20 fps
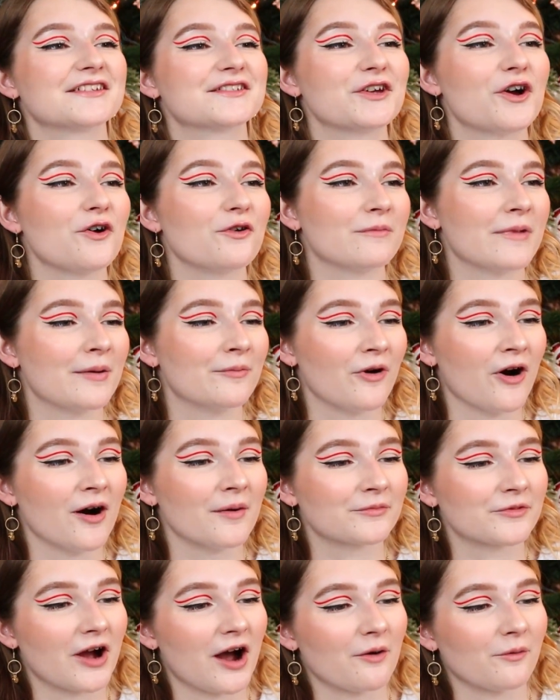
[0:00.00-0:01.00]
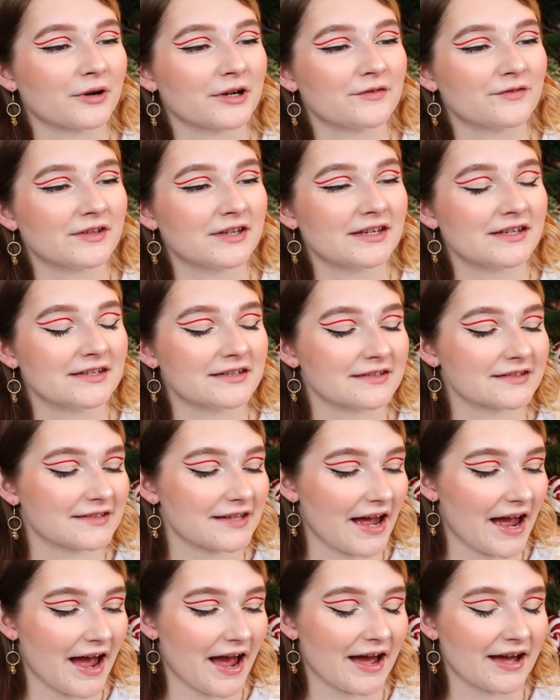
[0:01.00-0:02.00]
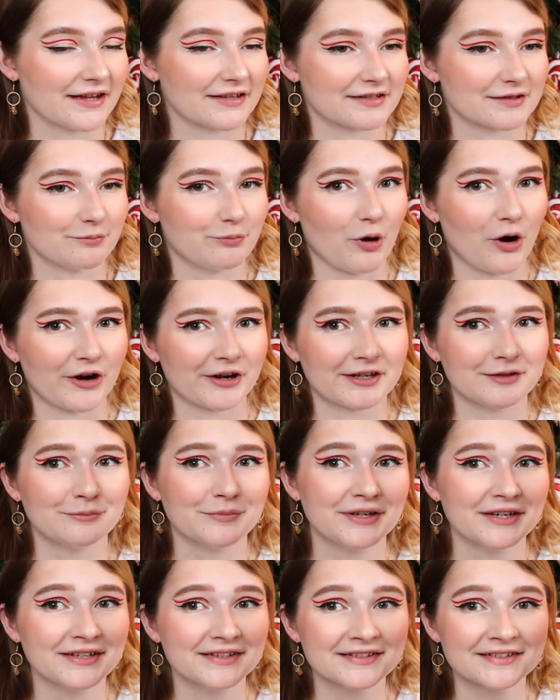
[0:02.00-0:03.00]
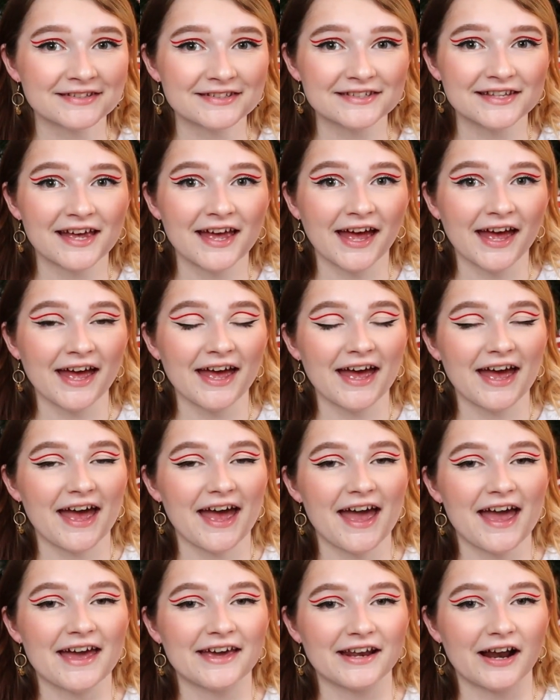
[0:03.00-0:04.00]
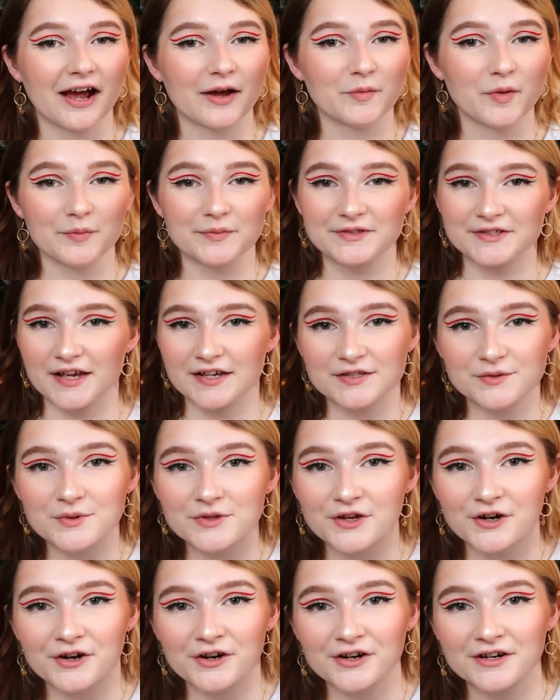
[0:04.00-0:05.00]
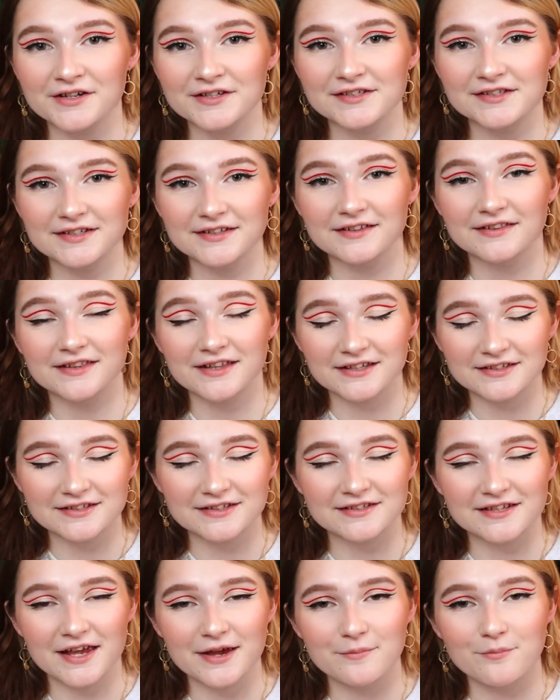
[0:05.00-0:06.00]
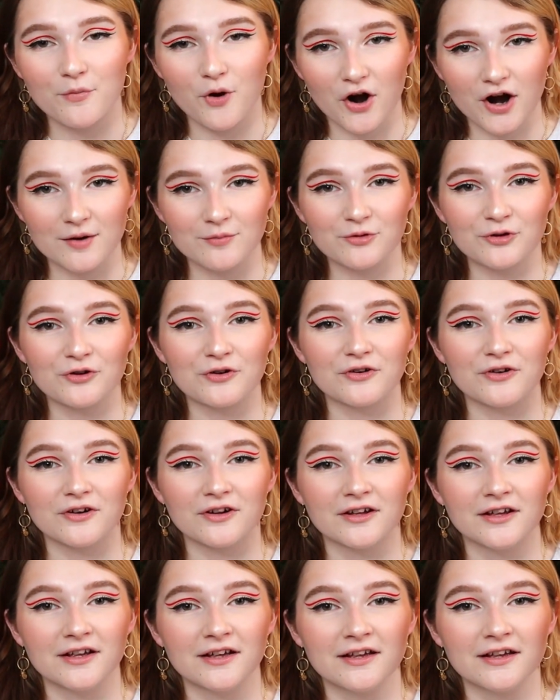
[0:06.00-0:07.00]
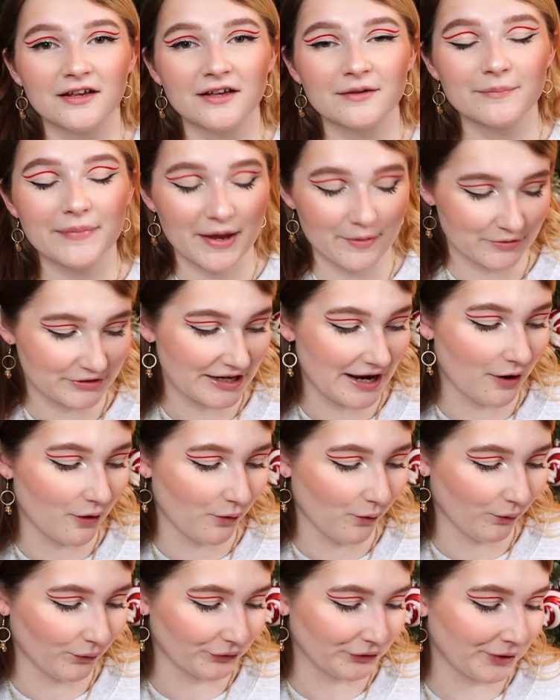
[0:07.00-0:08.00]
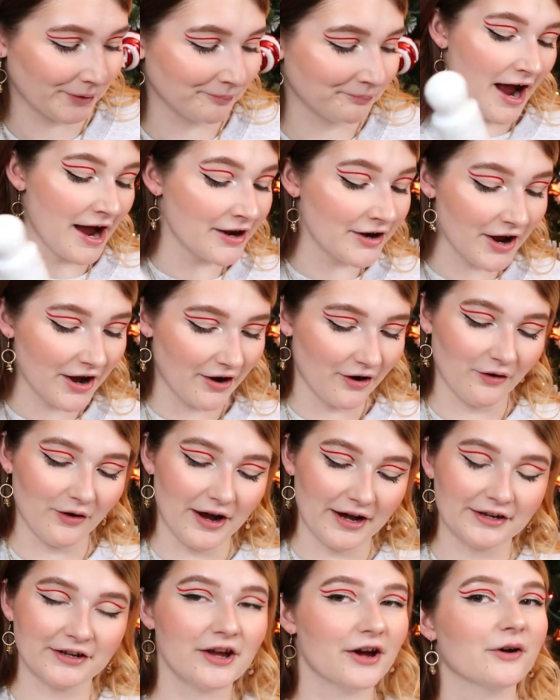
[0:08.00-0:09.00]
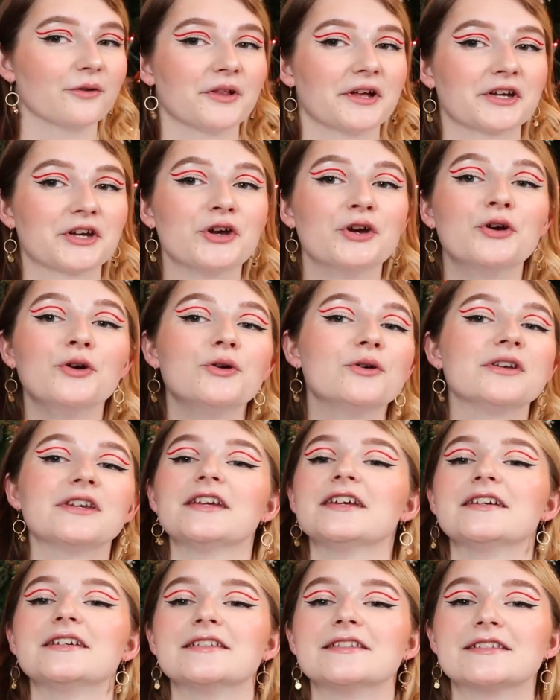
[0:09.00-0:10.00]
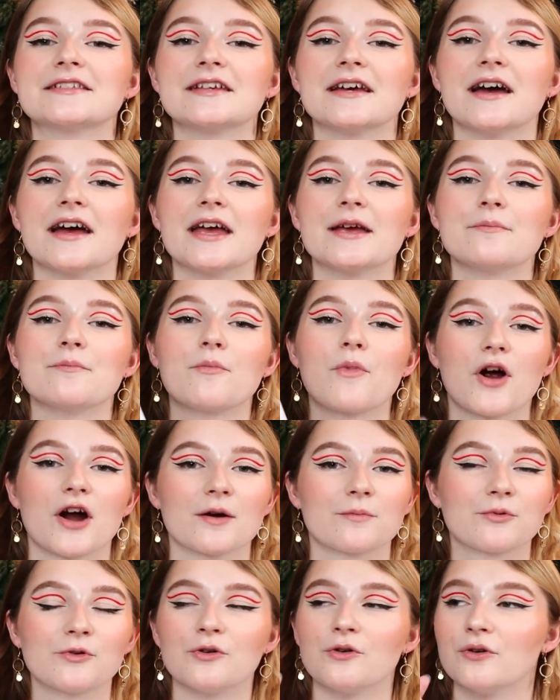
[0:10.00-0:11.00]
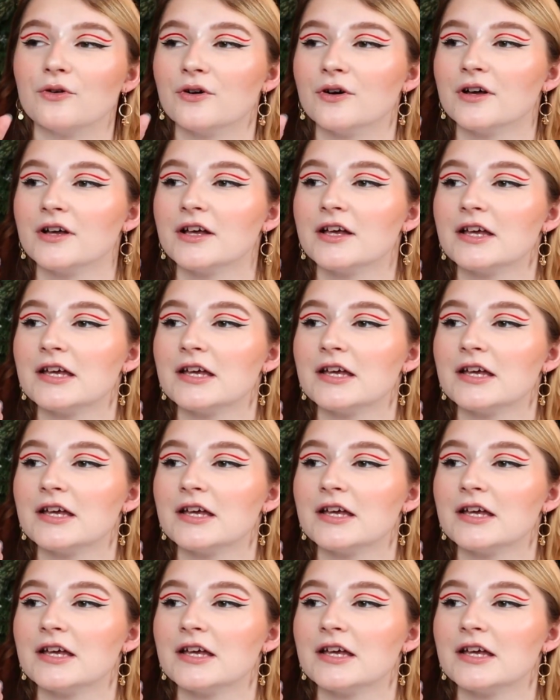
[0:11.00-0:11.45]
So my mom got one of these at Bargain Bins and I'm obsessed with hers. This is a marble paper towel holder. I know, I know, like who needs a marble